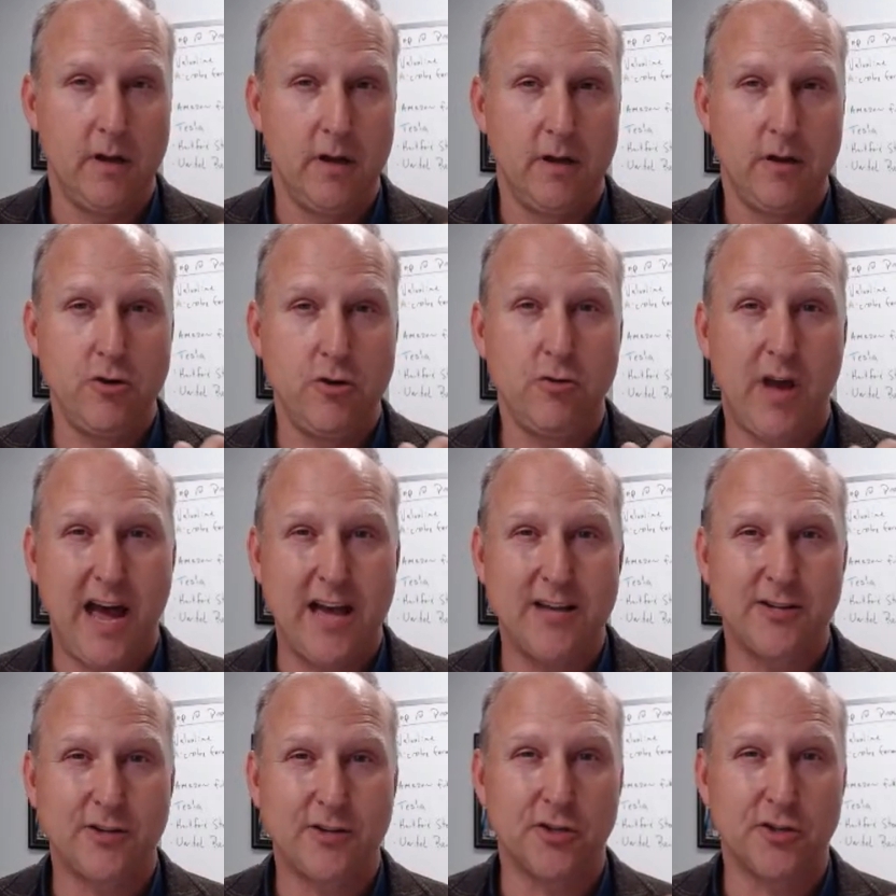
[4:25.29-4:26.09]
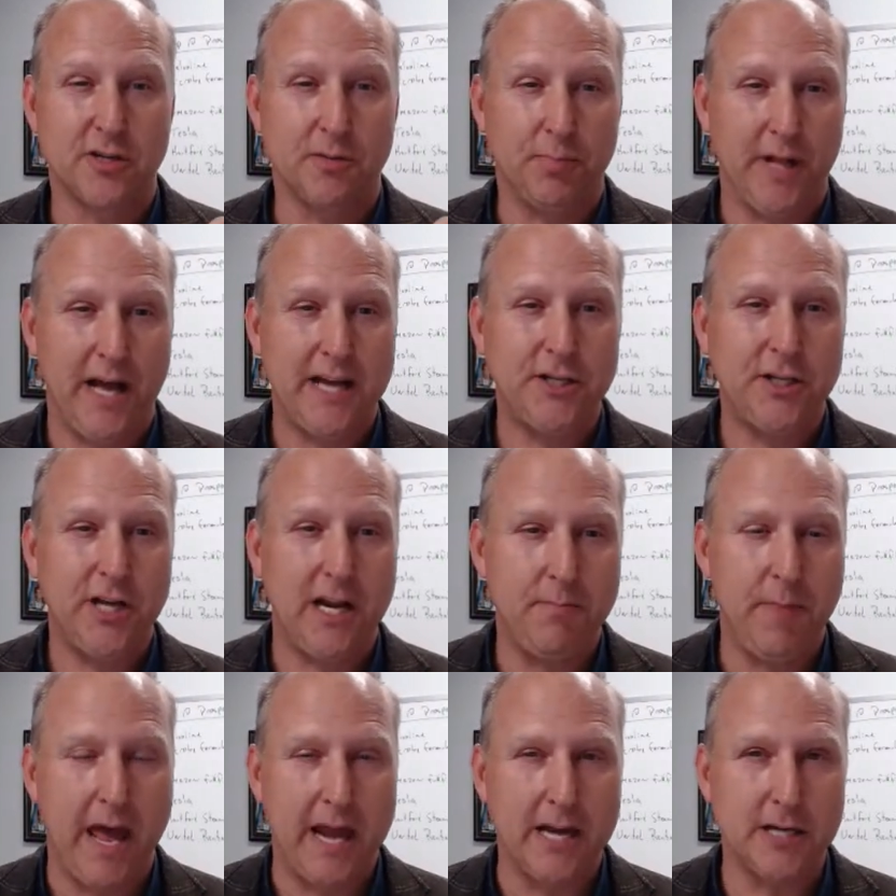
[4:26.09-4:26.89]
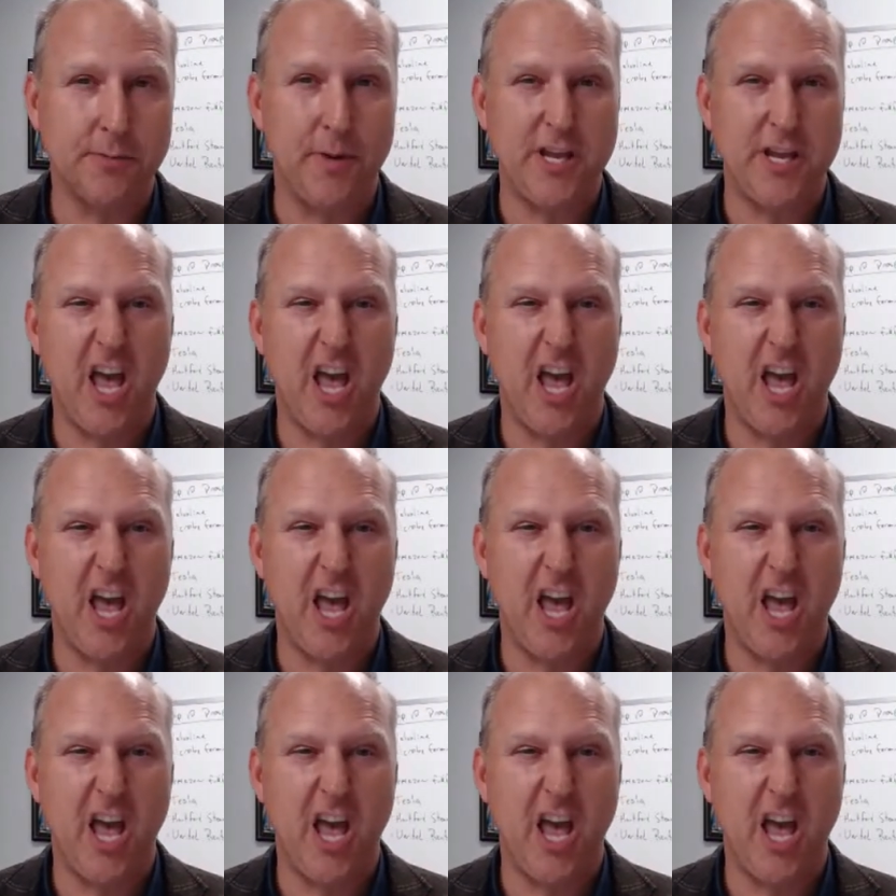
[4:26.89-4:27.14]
You guys are supply chain management.